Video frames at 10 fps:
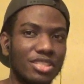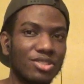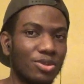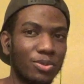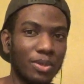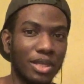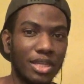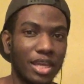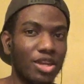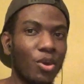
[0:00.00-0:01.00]
So
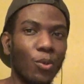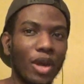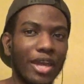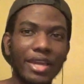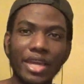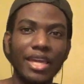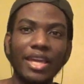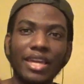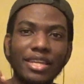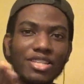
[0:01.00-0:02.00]
in a way,
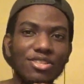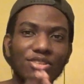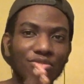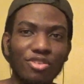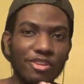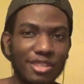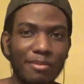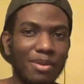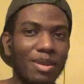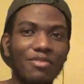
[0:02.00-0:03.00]
this is the first time
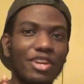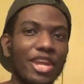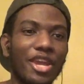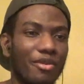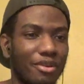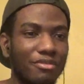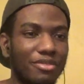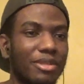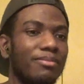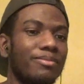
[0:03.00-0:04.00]
I'm even hearing of them.